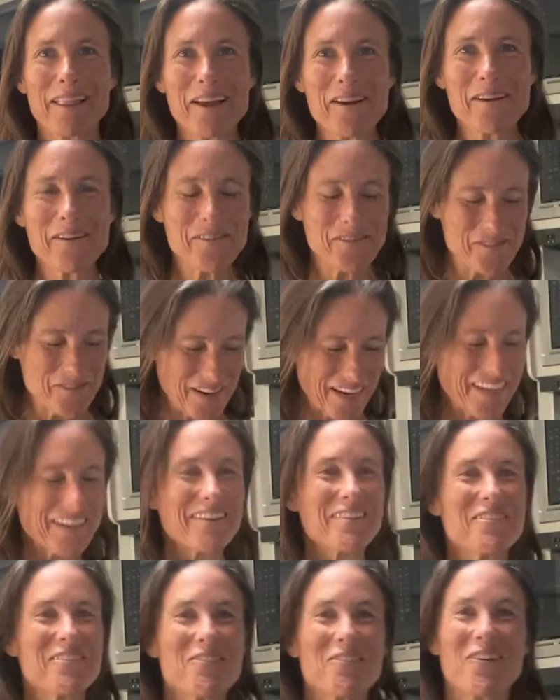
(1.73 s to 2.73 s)
Hello,
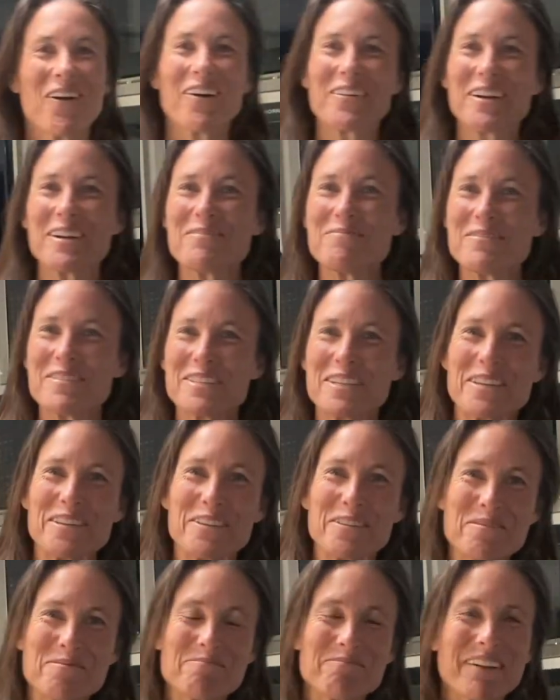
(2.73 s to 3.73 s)
welcome to
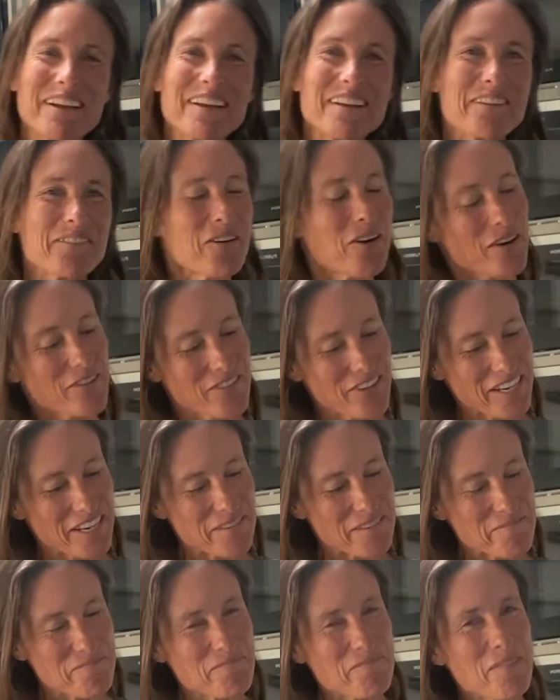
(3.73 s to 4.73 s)
my new RV.
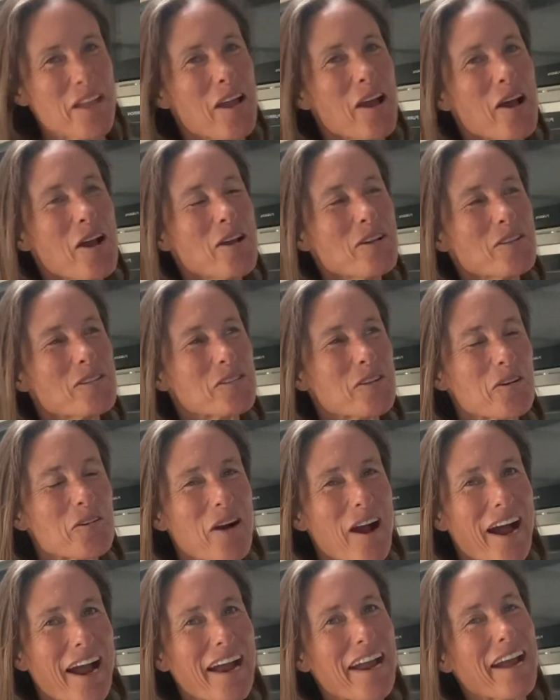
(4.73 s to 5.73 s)

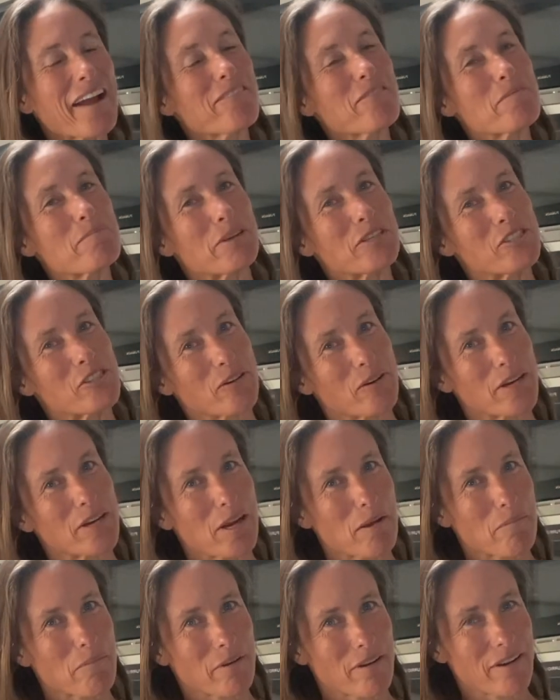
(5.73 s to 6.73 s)
So I haven't been showing
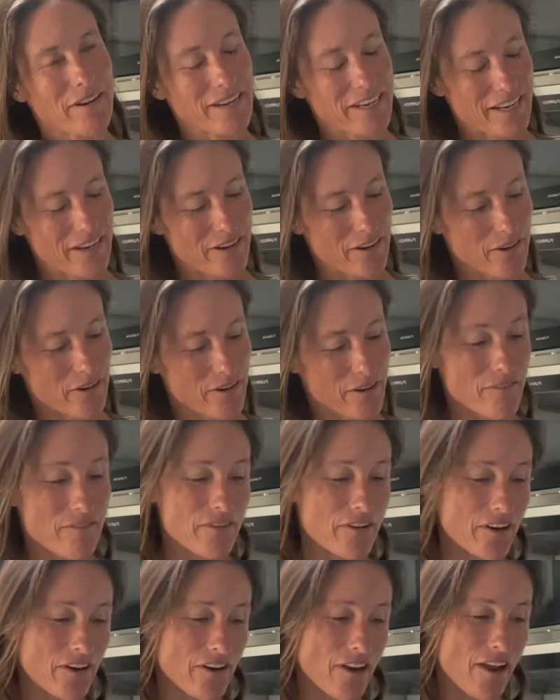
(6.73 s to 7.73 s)
up here
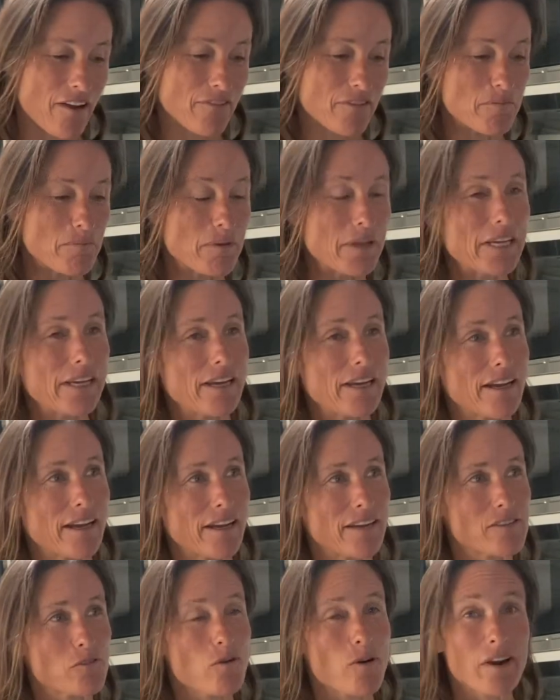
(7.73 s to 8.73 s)
very often
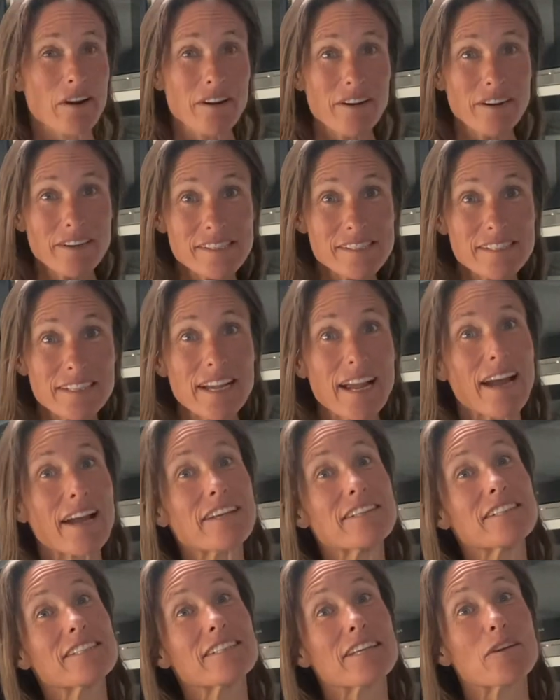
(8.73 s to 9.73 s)
because quite honestly,
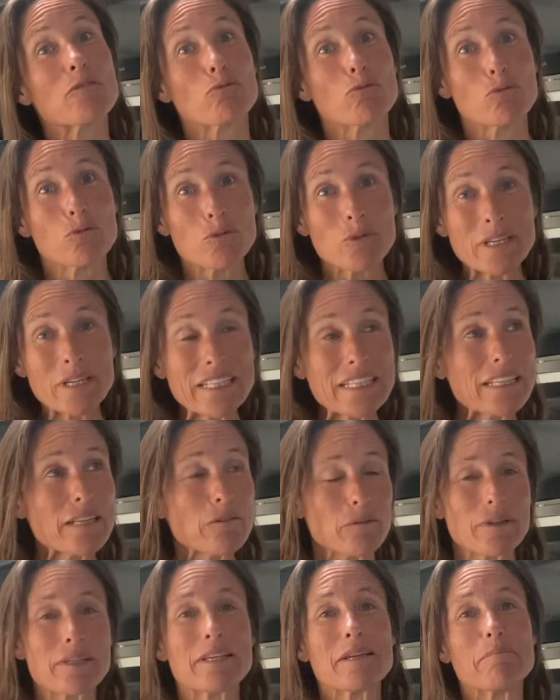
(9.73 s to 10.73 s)
I just get really,
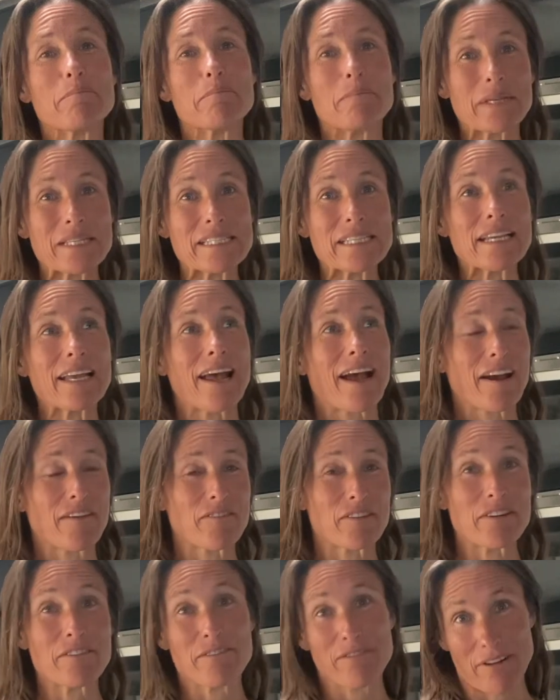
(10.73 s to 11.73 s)
really busy
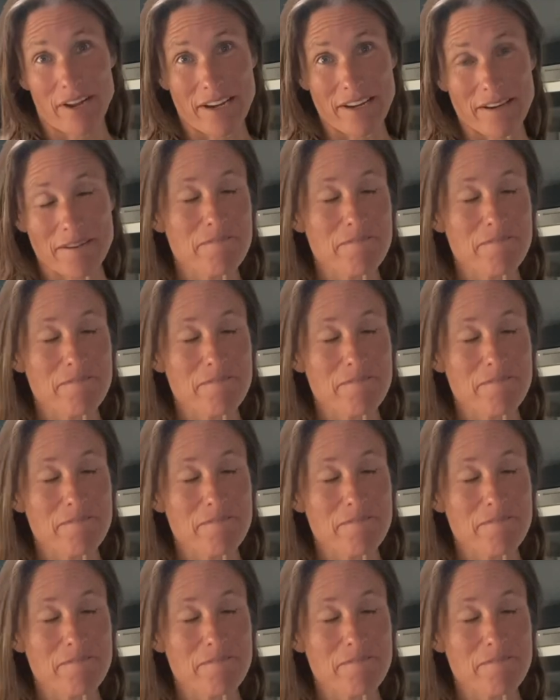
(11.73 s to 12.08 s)
having fun.